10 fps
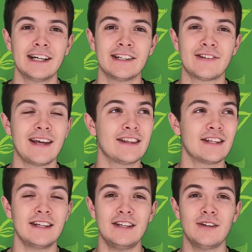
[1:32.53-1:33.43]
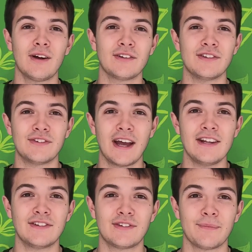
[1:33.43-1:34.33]
Take the United
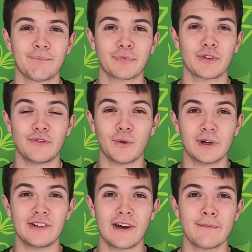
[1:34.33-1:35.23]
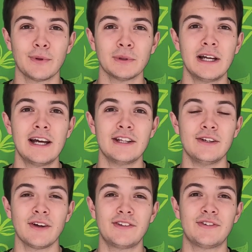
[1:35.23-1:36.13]
States for an example. The
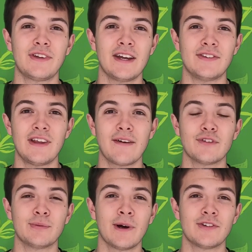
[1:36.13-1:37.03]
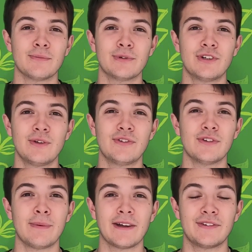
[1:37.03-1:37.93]
United States, the average person produces
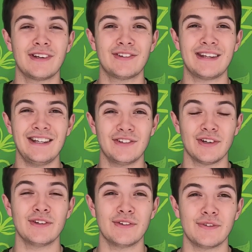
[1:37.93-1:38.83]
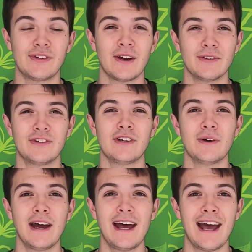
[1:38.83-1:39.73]
about 16 tonnes of CO2
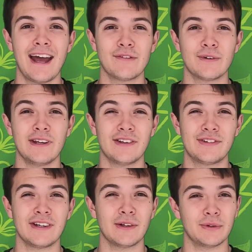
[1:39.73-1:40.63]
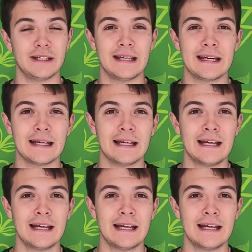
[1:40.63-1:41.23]
every single year,